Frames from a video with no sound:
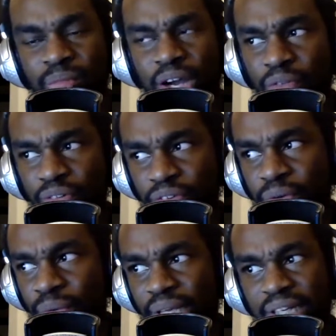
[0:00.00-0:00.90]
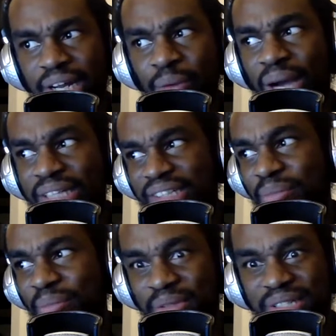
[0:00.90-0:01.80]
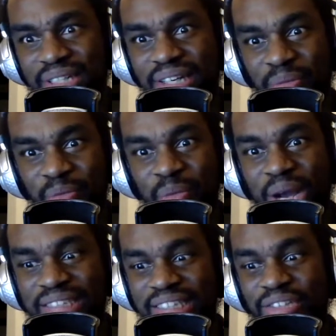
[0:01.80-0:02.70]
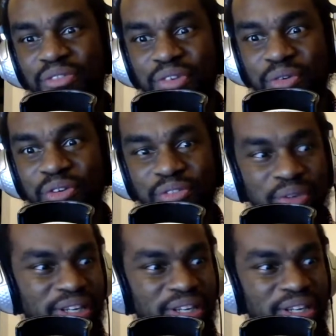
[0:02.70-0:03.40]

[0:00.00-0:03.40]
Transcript: review, and then I watched watched this review of